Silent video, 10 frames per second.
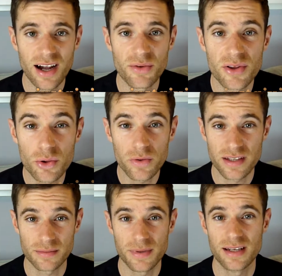with all
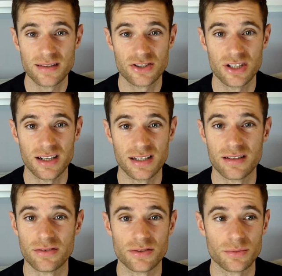this amazing chat you
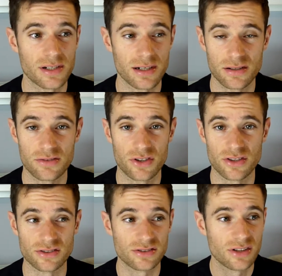give us when you're out on your
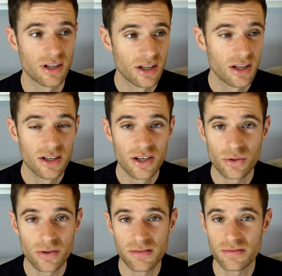runs, and
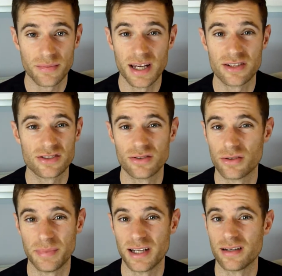all the information, all the
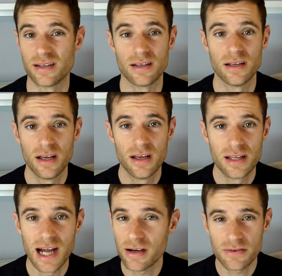banter,
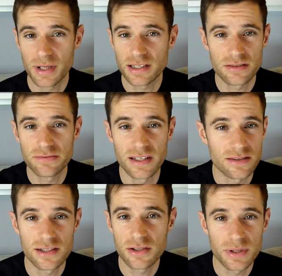how have you managed to fit
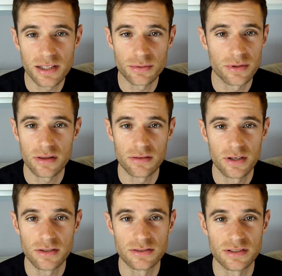2 weeks worth of
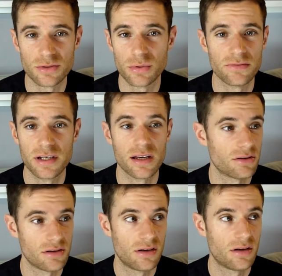runs into one video?
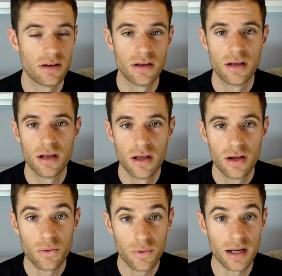
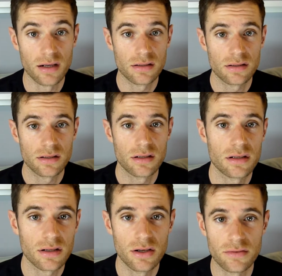Well,
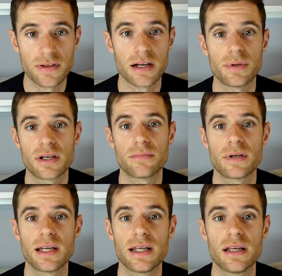hopefully that'll become
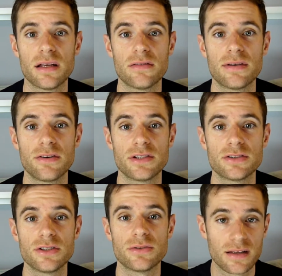clear very
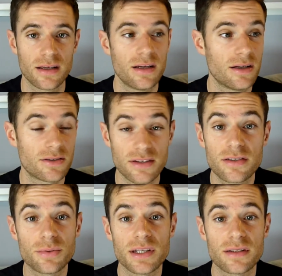soon. So this is
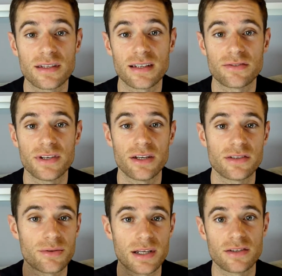week 6 videos
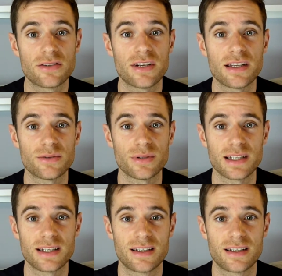anyway, straight into it.